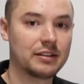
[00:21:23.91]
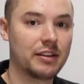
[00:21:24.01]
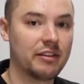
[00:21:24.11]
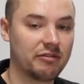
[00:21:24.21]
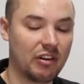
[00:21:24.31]

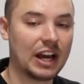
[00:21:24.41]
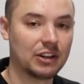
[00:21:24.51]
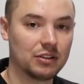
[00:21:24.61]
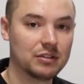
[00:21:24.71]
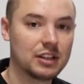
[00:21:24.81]
the
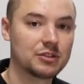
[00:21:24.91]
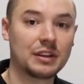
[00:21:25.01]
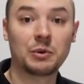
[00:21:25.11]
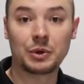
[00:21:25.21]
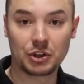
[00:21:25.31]
vinyl so
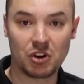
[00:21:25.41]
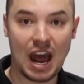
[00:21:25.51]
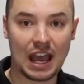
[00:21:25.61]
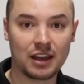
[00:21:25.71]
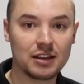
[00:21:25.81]
that it wouldn't
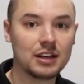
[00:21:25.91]
crack.